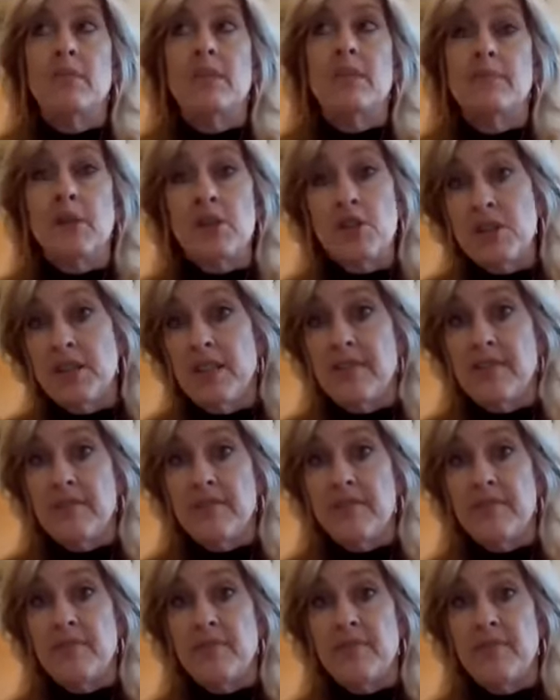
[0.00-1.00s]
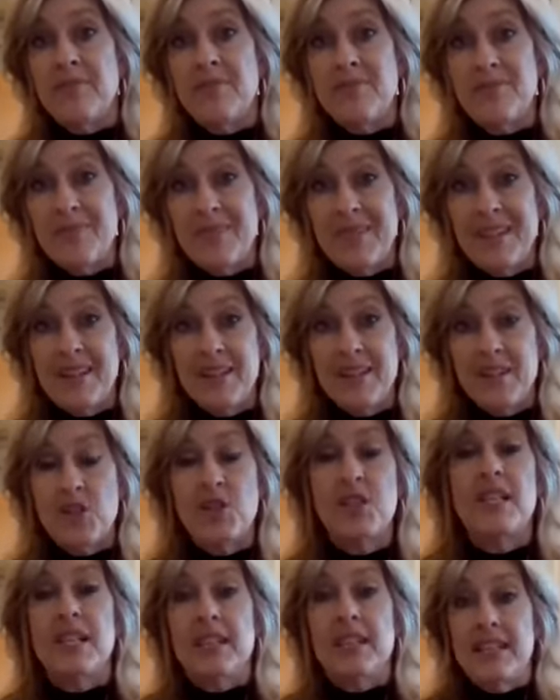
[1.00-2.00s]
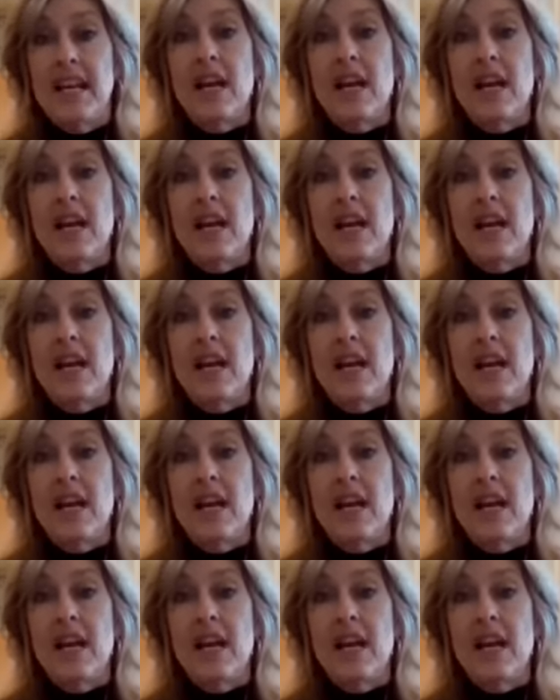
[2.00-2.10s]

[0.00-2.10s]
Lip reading: especially the cheese.